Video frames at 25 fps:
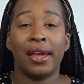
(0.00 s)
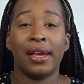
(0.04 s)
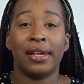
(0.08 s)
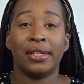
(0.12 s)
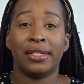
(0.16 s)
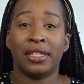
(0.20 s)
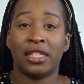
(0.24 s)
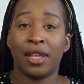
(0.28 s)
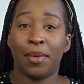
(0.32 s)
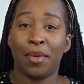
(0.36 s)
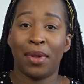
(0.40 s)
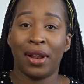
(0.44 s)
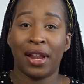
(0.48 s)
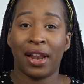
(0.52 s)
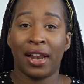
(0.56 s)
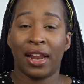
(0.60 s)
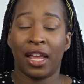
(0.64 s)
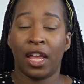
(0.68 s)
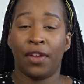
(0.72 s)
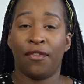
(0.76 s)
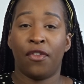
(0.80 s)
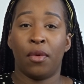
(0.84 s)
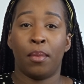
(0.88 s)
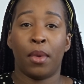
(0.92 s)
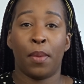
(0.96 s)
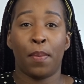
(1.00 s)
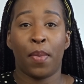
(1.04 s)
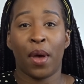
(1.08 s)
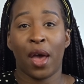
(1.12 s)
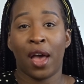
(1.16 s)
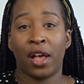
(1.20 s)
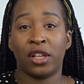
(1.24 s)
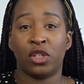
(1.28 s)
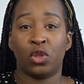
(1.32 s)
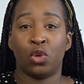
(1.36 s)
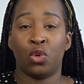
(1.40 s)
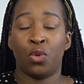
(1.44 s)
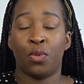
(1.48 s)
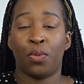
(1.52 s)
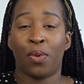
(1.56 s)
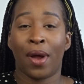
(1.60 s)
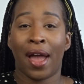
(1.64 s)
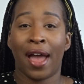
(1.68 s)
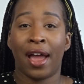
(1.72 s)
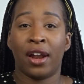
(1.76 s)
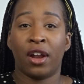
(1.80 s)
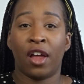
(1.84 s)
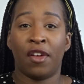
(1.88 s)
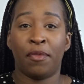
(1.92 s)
Similarly, for my personal brand,